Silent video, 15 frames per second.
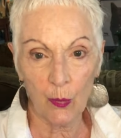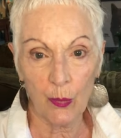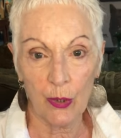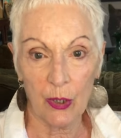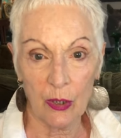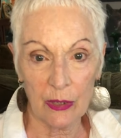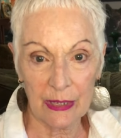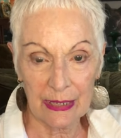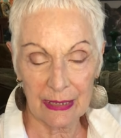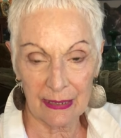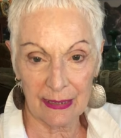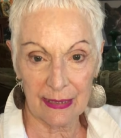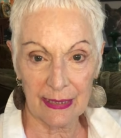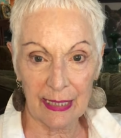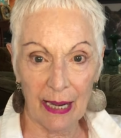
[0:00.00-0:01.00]
world is
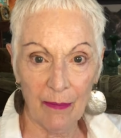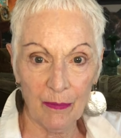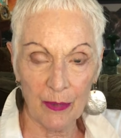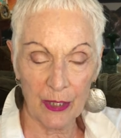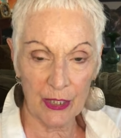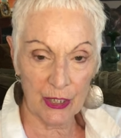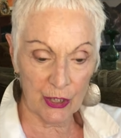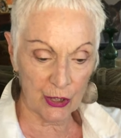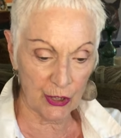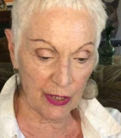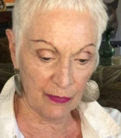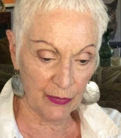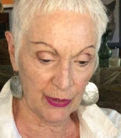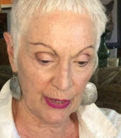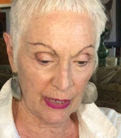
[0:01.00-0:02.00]
established,
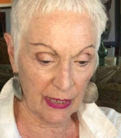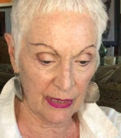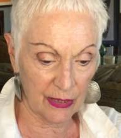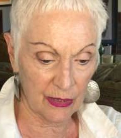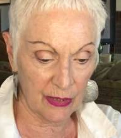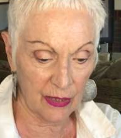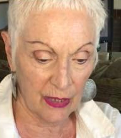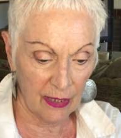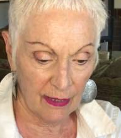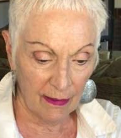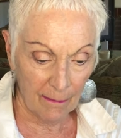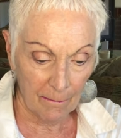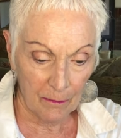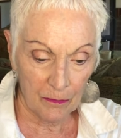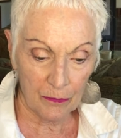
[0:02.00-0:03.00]
everything is
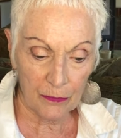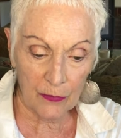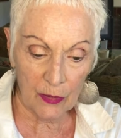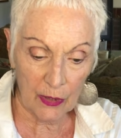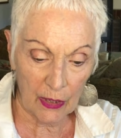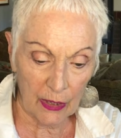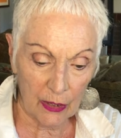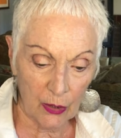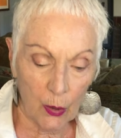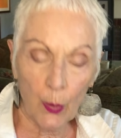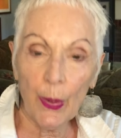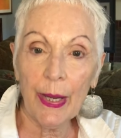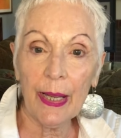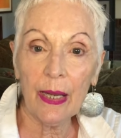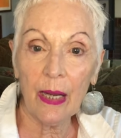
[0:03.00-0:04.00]

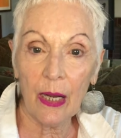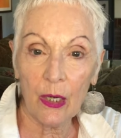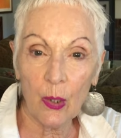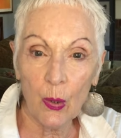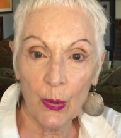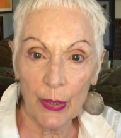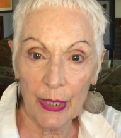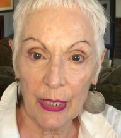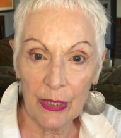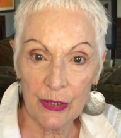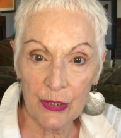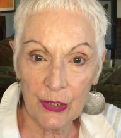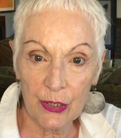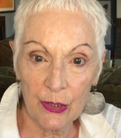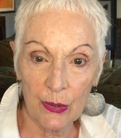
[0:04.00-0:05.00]
going according
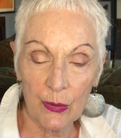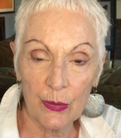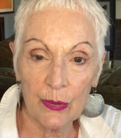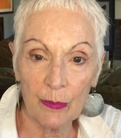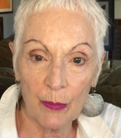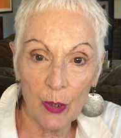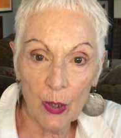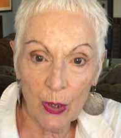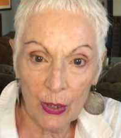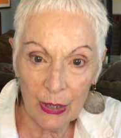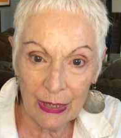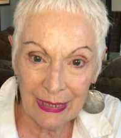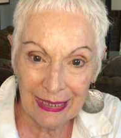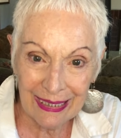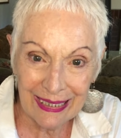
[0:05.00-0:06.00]
to the book.
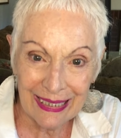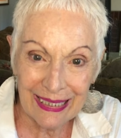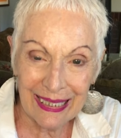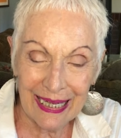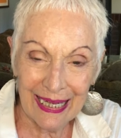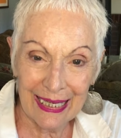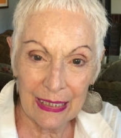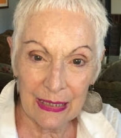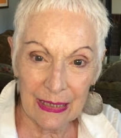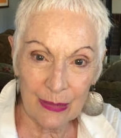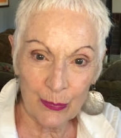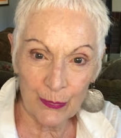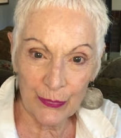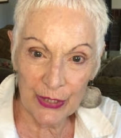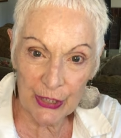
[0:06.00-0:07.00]
It's
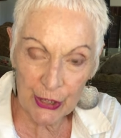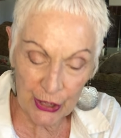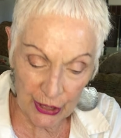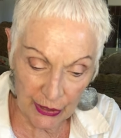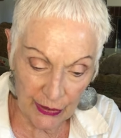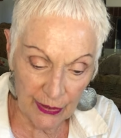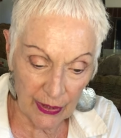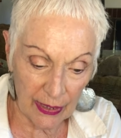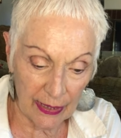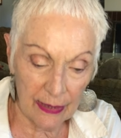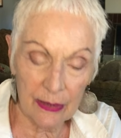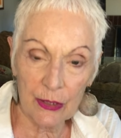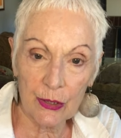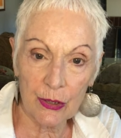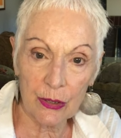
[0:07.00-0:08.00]
rigid,
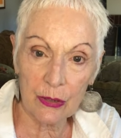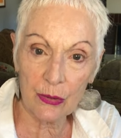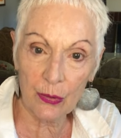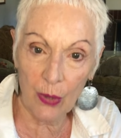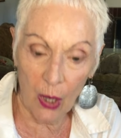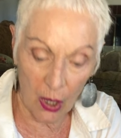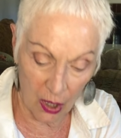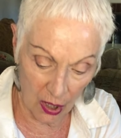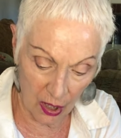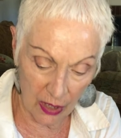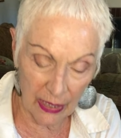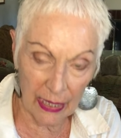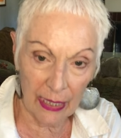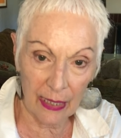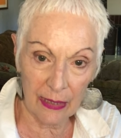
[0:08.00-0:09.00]
it's
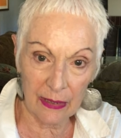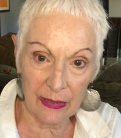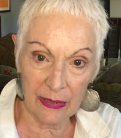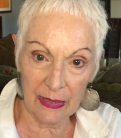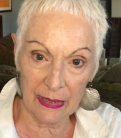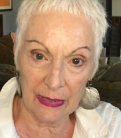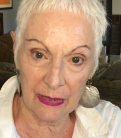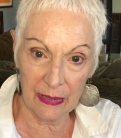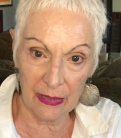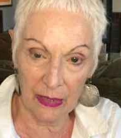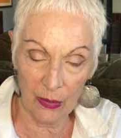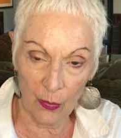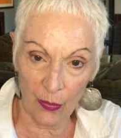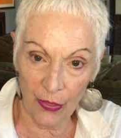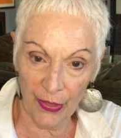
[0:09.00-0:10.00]
strong, it's,
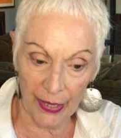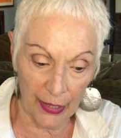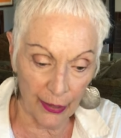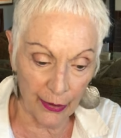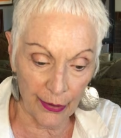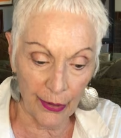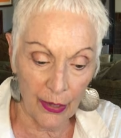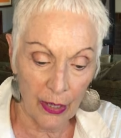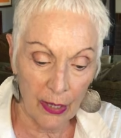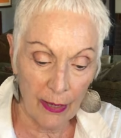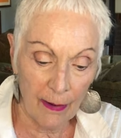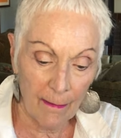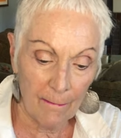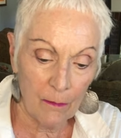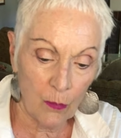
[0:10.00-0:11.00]
there.
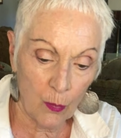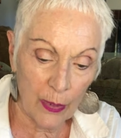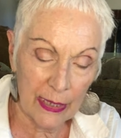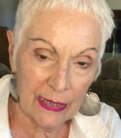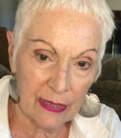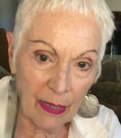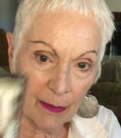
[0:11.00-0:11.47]
When it's